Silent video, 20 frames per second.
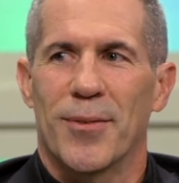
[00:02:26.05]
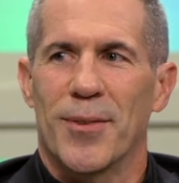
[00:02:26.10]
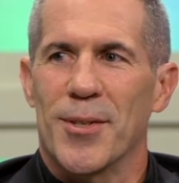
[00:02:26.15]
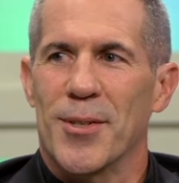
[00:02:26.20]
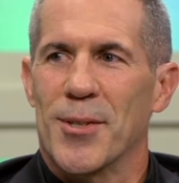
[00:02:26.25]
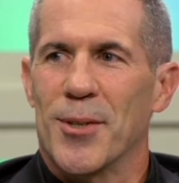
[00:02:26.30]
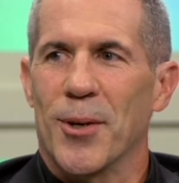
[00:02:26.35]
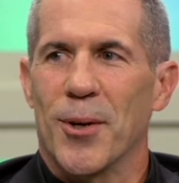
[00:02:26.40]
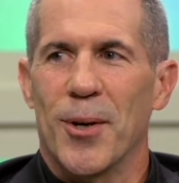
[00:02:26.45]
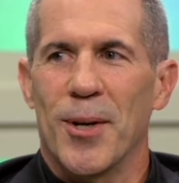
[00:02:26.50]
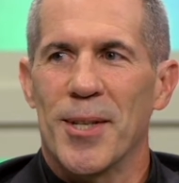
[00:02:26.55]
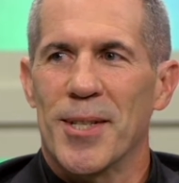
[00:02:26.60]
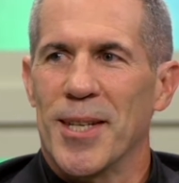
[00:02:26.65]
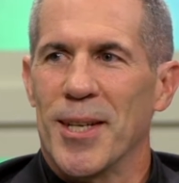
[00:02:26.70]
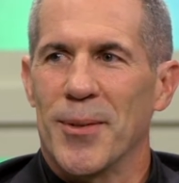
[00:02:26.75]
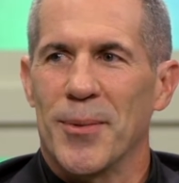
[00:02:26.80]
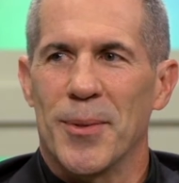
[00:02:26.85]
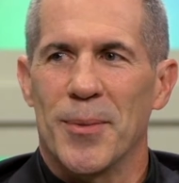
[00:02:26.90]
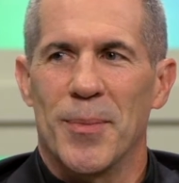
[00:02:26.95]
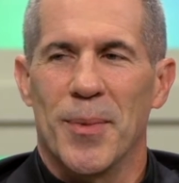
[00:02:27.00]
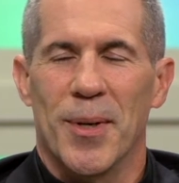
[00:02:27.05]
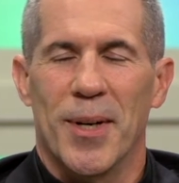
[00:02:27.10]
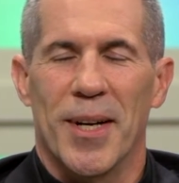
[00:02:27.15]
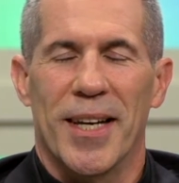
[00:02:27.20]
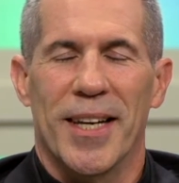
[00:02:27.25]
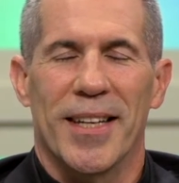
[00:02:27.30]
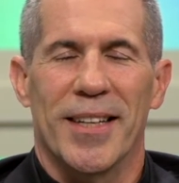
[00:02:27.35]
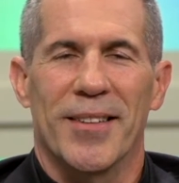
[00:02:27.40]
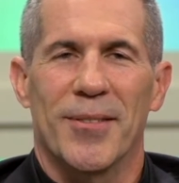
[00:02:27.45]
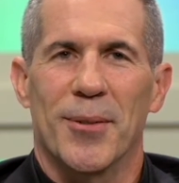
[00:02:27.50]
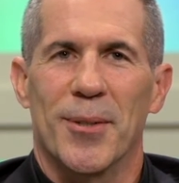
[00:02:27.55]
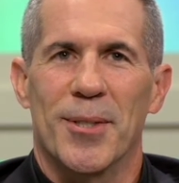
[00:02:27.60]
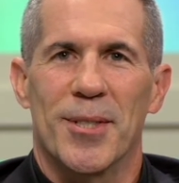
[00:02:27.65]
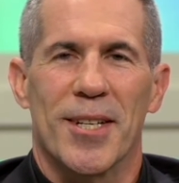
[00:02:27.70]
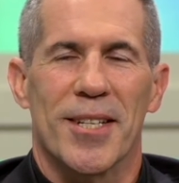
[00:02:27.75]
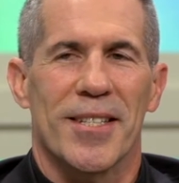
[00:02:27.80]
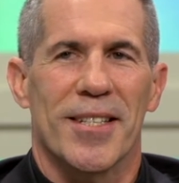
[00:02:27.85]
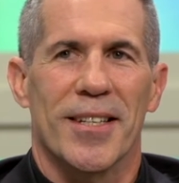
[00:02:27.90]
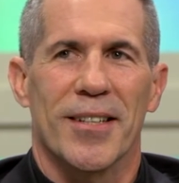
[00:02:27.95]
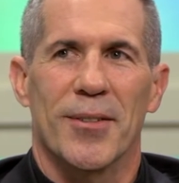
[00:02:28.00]
The stories he would bring were
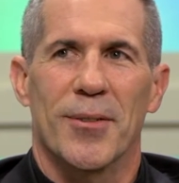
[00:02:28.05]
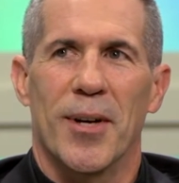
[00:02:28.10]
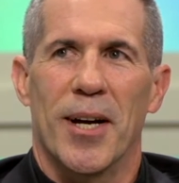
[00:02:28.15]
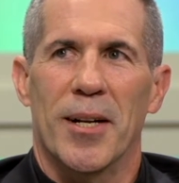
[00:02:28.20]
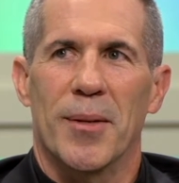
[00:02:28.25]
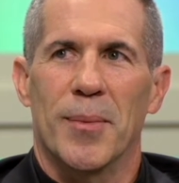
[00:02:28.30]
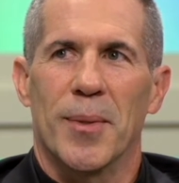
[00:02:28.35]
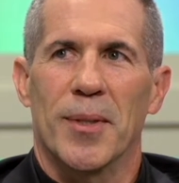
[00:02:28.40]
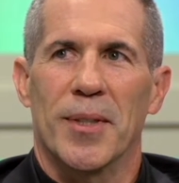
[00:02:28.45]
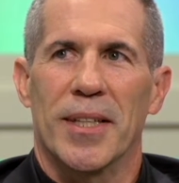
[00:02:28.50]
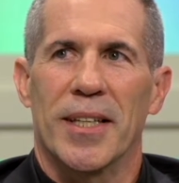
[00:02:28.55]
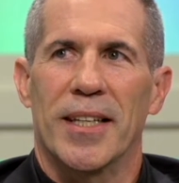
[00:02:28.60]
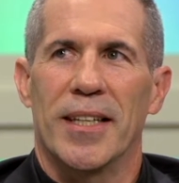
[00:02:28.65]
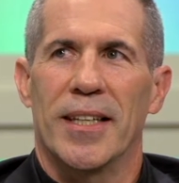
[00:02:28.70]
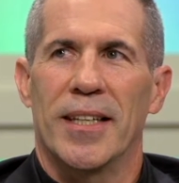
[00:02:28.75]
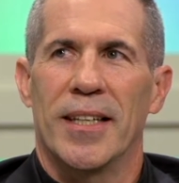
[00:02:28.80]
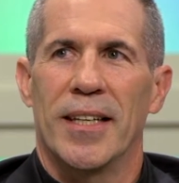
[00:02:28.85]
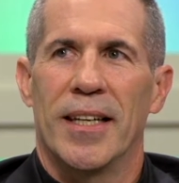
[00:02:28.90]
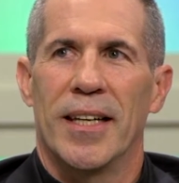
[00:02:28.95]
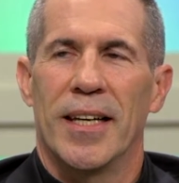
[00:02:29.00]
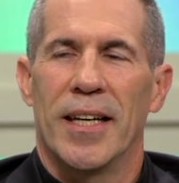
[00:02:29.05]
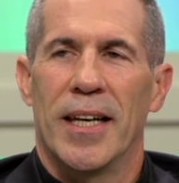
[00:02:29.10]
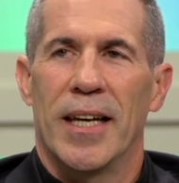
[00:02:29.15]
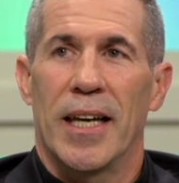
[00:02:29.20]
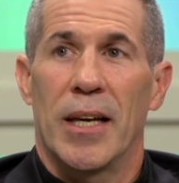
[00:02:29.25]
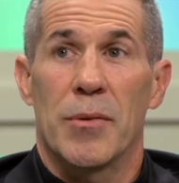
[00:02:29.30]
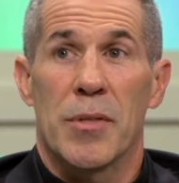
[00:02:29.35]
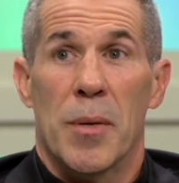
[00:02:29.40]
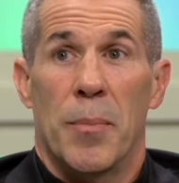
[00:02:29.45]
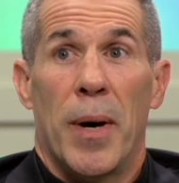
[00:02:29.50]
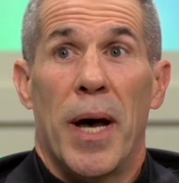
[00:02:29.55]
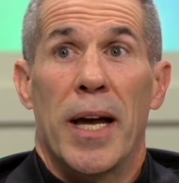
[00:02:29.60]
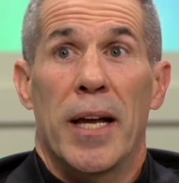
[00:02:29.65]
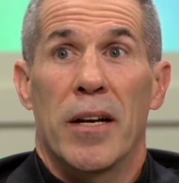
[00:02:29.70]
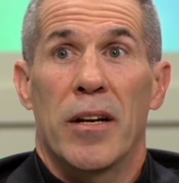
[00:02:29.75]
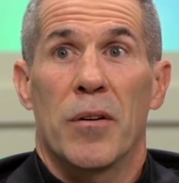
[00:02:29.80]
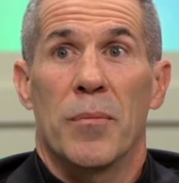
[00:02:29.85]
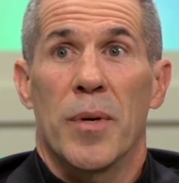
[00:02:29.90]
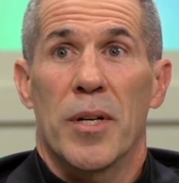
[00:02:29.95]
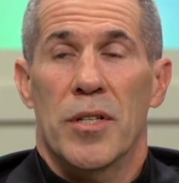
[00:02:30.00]
just incredible. He was a
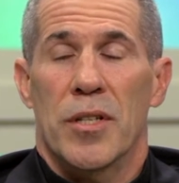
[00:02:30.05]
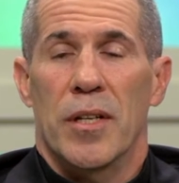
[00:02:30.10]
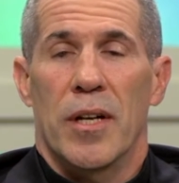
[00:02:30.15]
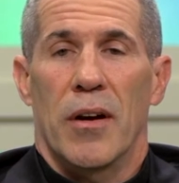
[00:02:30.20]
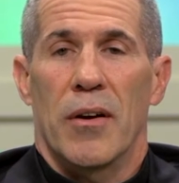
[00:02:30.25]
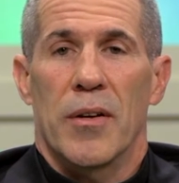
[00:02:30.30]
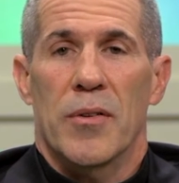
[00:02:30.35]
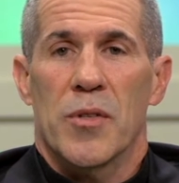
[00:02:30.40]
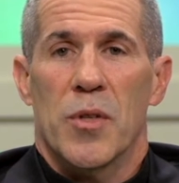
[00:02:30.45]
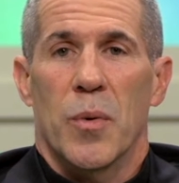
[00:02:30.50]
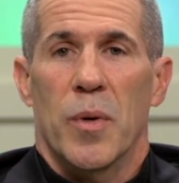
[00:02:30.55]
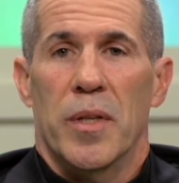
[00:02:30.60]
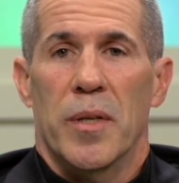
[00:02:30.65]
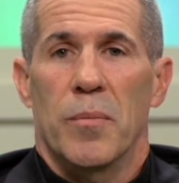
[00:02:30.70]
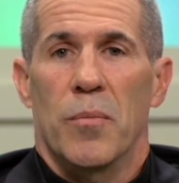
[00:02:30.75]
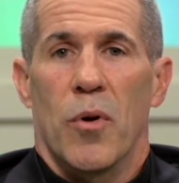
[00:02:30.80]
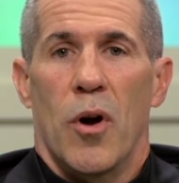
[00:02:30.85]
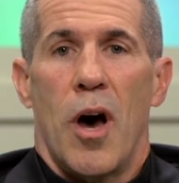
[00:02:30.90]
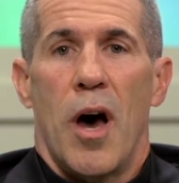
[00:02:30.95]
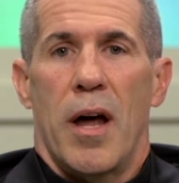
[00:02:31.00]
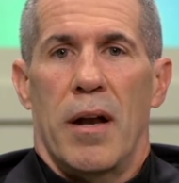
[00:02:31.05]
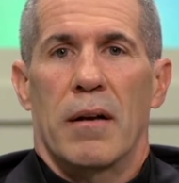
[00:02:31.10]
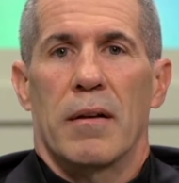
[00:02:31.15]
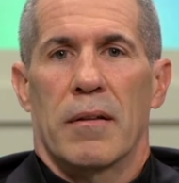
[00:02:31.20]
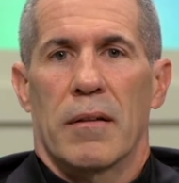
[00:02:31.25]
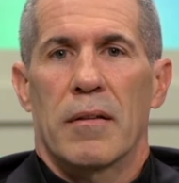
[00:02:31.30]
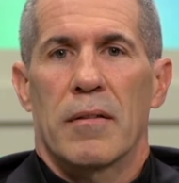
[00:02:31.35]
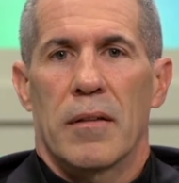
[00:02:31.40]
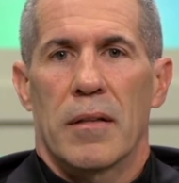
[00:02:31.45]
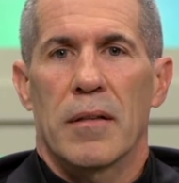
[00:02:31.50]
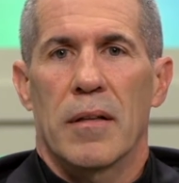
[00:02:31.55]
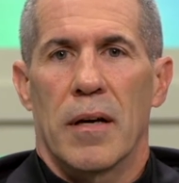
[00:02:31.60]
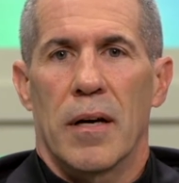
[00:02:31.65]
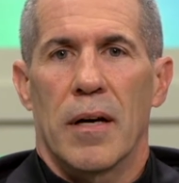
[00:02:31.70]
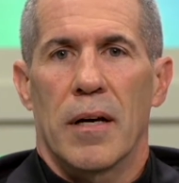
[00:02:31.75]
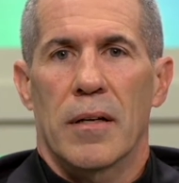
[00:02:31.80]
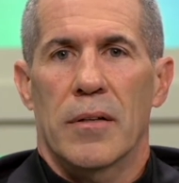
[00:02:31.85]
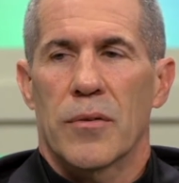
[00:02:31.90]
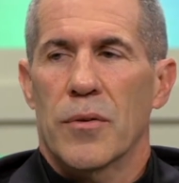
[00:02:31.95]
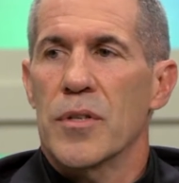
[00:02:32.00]
pioneer missionary. He was the one that brought
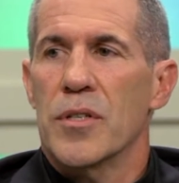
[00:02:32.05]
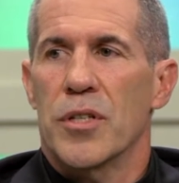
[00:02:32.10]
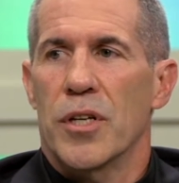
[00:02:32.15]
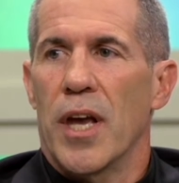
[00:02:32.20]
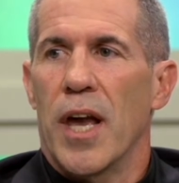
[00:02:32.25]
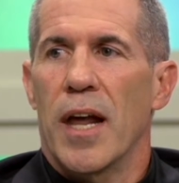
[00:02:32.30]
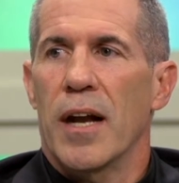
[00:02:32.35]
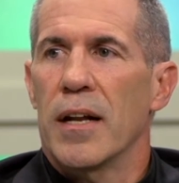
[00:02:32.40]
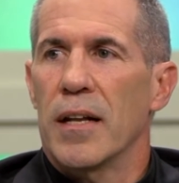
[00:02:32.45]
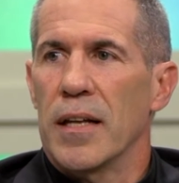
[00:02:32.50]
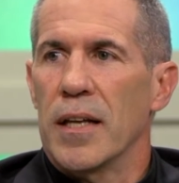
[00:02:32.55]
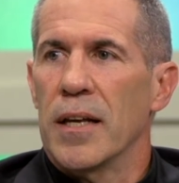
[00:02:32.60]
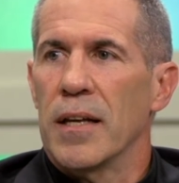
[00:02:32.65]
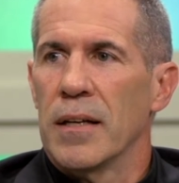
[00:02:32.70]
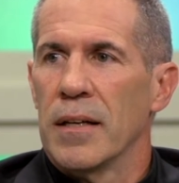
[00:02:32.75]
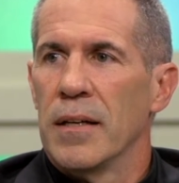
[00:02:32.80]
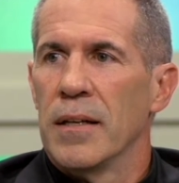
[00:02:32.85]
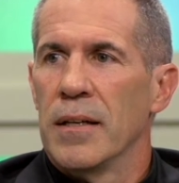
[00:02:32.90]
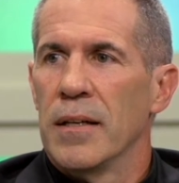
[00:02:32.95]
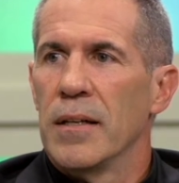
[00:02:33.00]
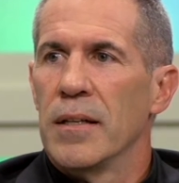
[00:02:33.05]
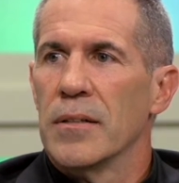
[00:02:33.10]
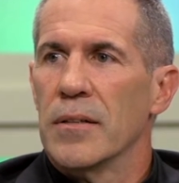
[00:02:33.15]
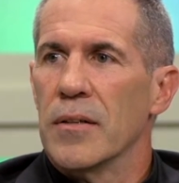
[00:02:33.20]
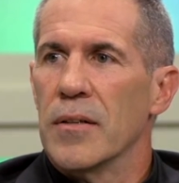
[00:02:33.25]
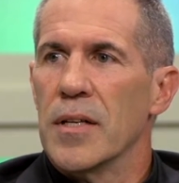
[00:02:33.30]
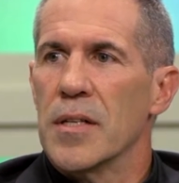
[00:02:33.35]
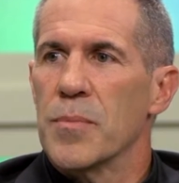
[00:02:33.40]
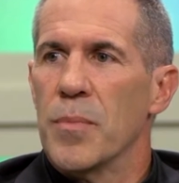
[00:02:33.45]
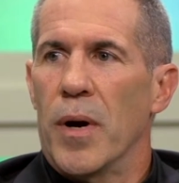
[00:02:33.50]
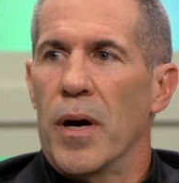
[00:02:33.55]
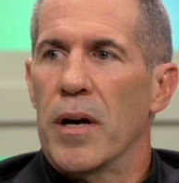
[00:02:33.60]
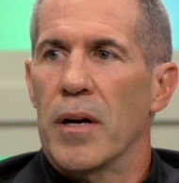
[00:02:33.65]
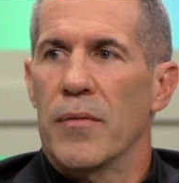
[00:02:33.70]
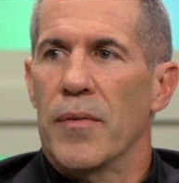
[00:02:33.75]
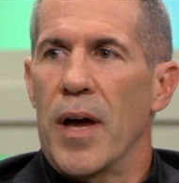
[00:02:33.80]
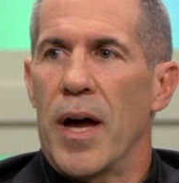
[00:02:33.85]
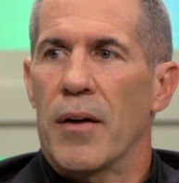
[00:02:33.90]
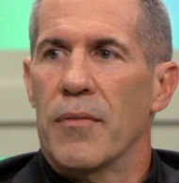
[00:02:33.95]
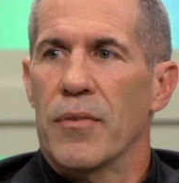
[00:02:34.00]
Christianity to this part
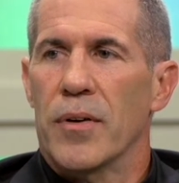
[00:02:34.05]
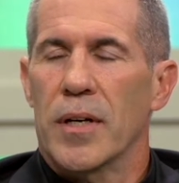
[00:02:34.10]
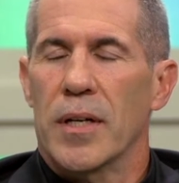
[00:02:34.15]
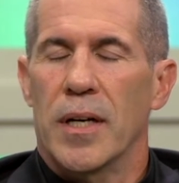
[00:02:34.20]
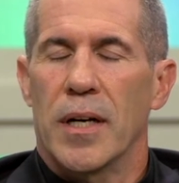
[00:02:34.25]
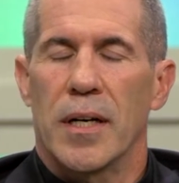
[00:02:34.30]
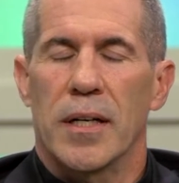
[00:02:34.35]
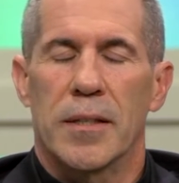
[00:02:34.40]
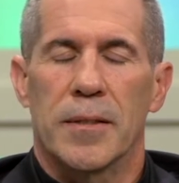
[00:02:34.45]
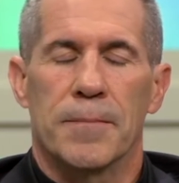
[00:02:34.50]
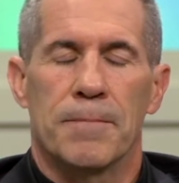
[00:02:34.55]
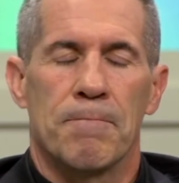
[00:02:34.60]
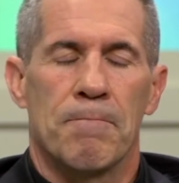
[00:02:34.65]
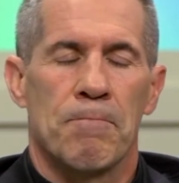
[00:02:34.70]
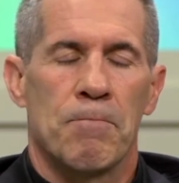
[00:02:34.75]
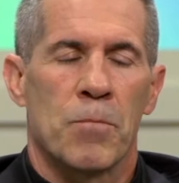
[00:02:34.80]
of Africa. And